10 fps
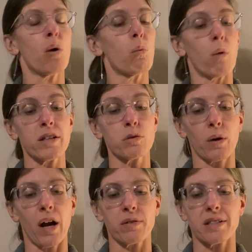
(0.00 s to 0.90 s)
Once
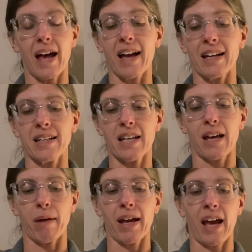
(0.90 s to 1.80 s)
we're outside, I
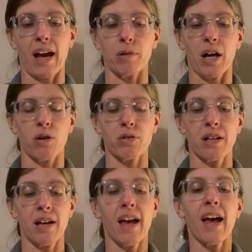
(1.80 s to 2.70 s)
take my camera out.